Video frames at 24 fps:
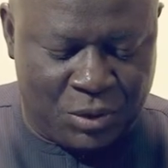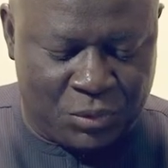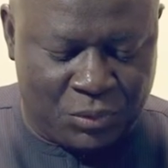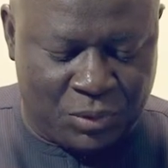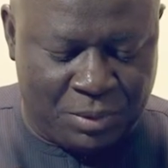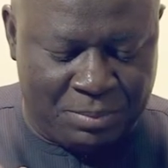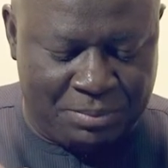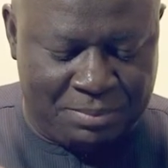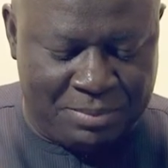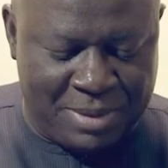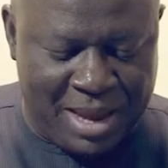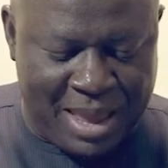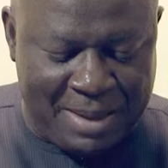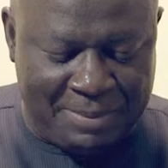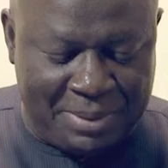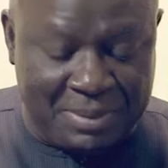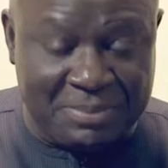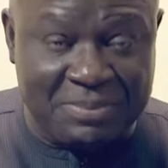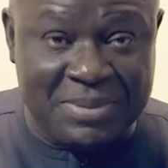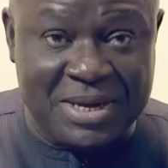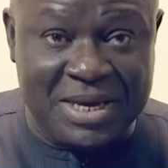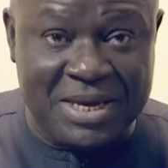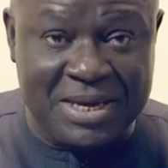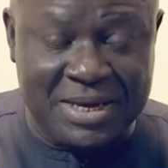
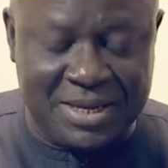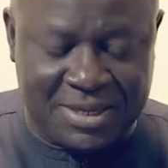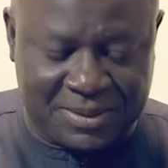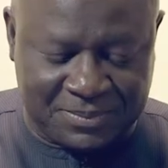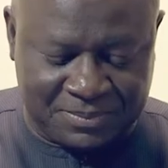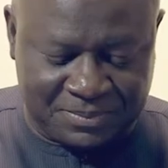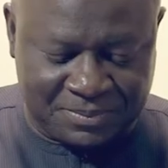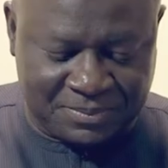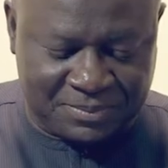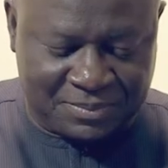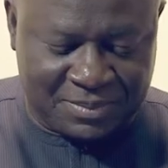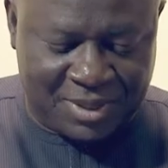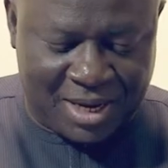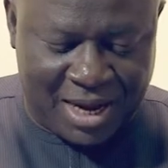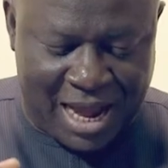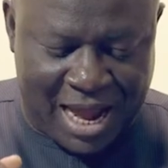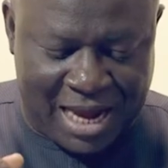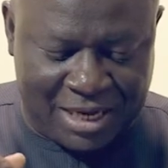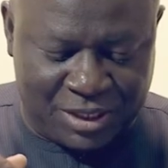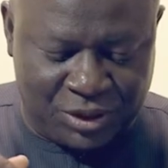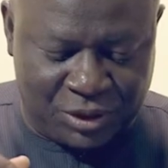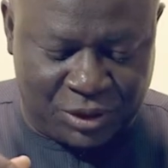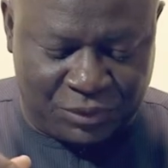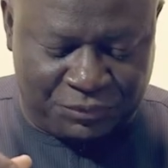Remember me
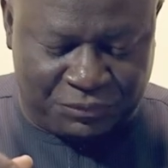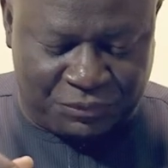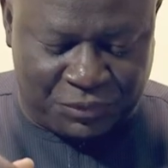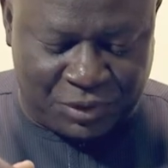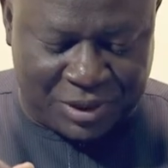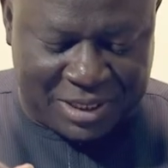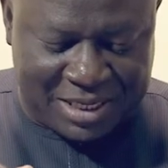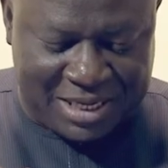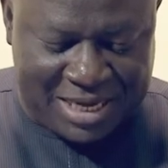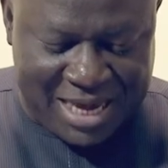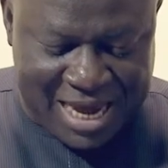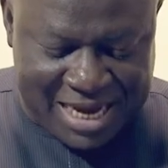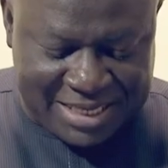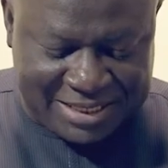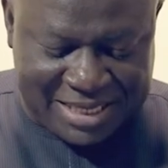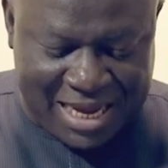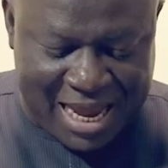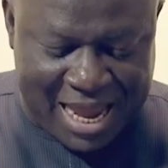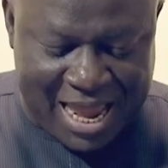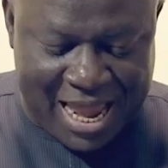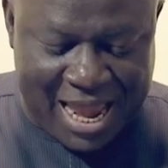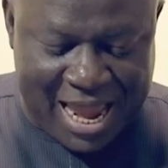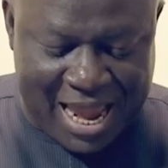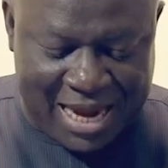and not forget
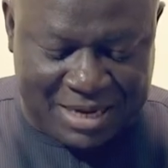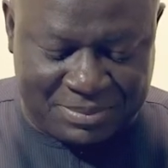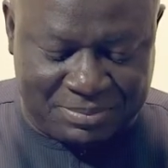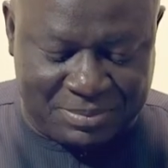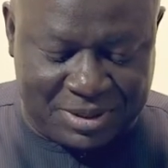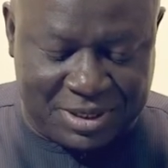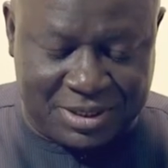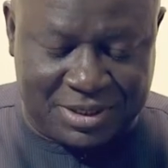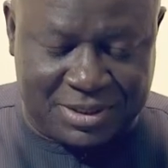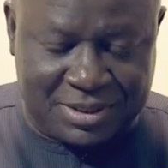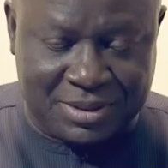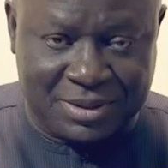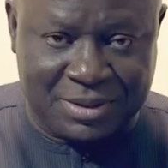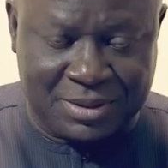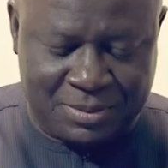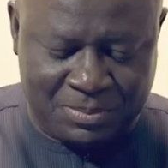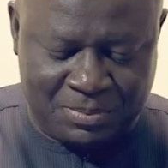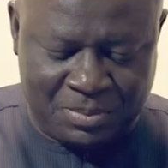thy handmaid,